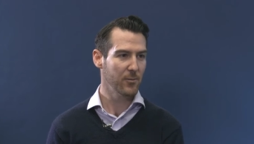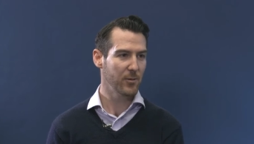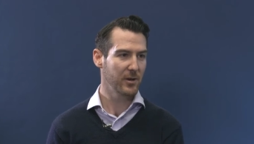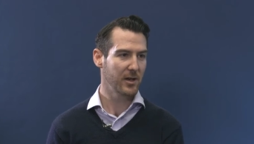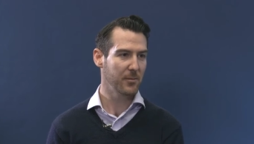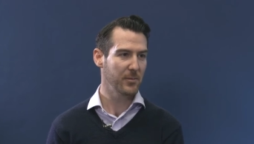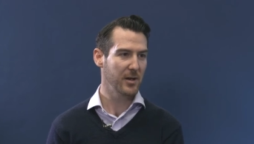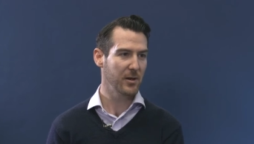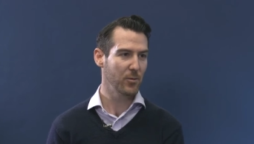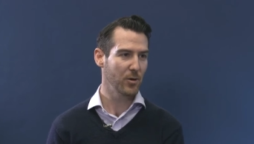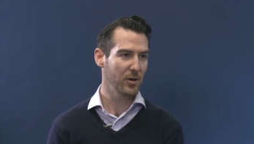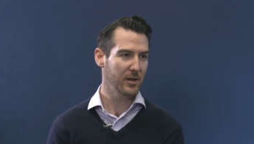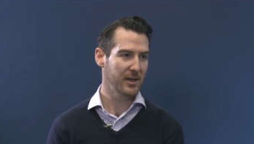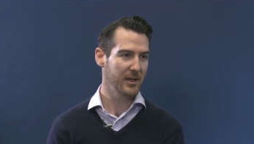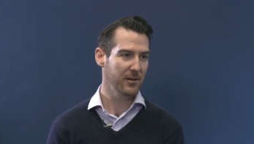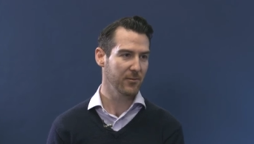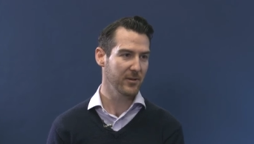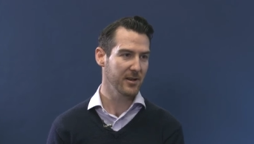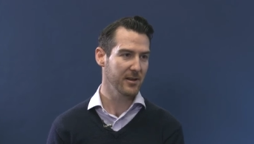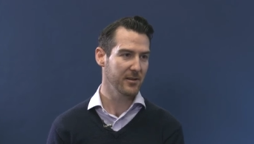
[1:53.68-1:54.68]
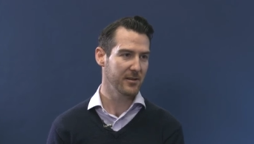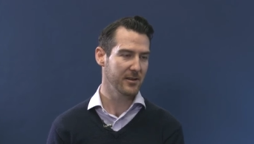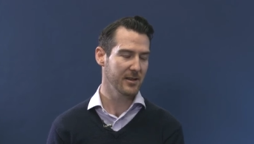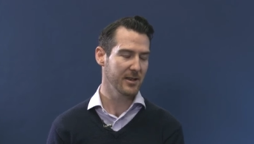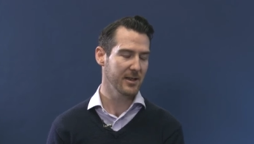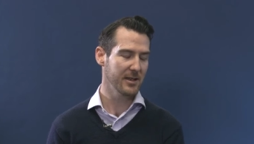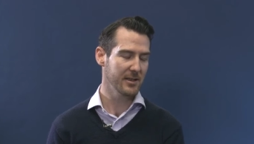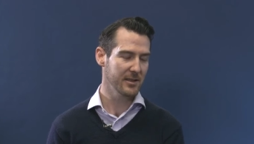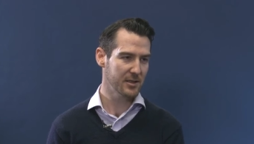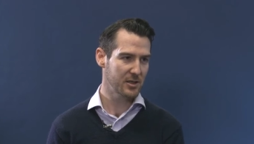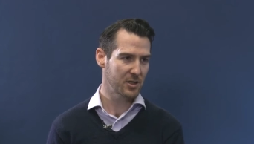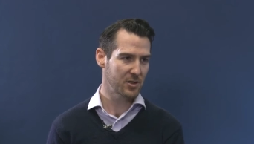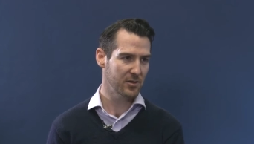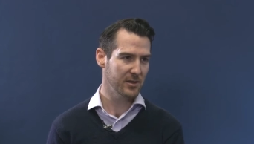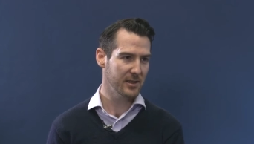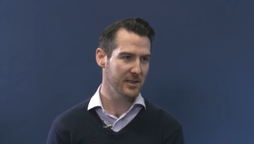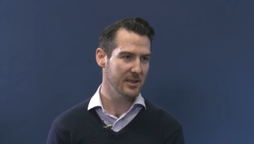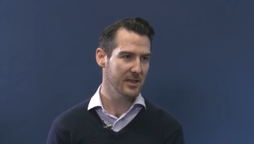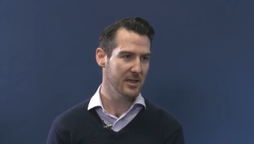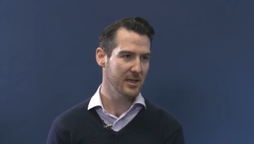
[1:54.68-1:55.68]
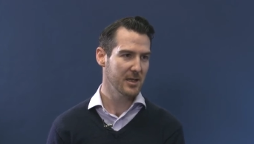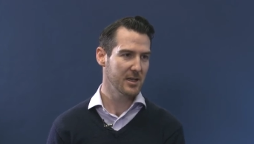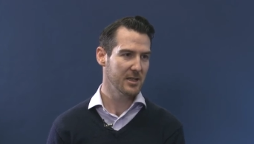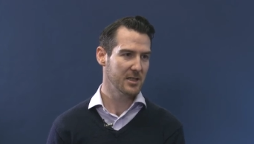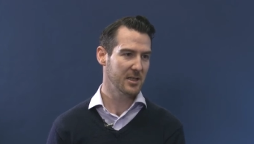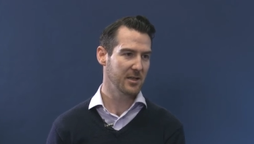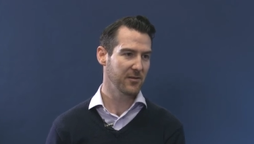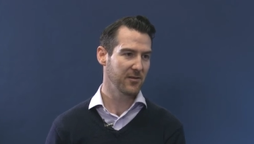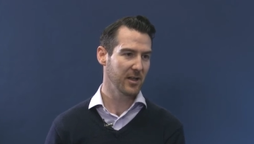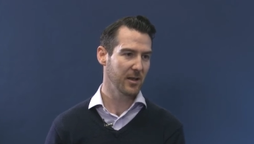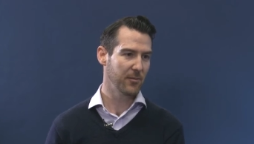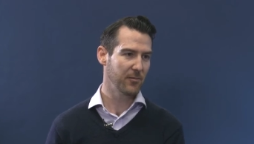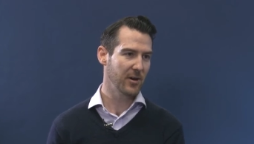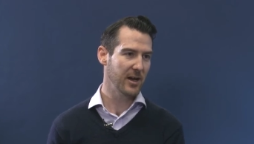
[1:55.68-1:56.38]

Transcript: We're going to be working with industry to develop